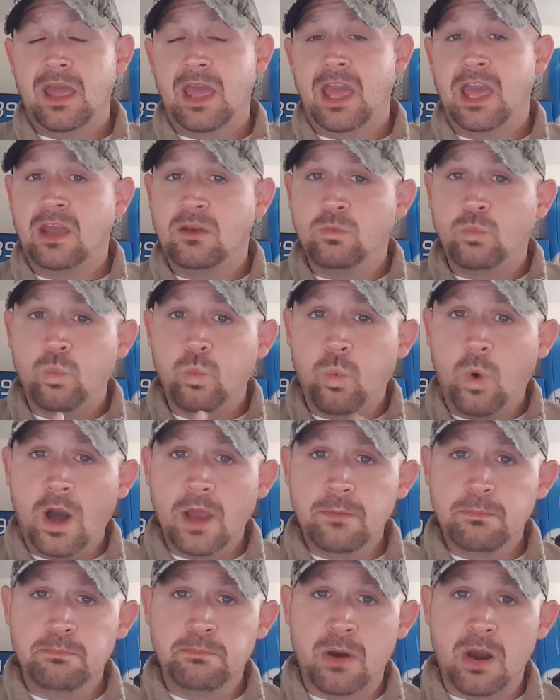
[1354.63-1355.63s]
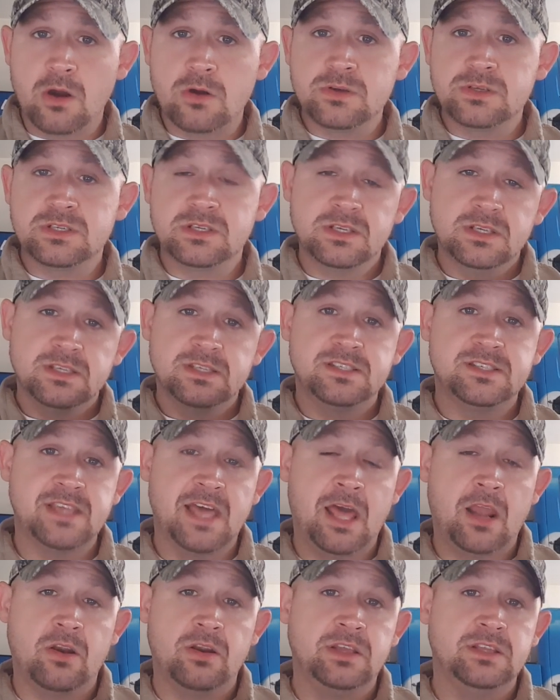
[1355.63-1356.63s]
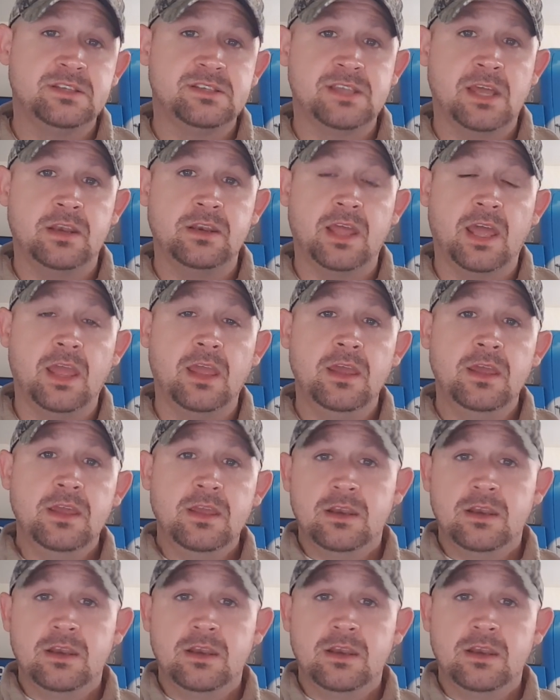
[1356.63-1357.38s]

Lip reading: and 1 post Saturday and Sunday.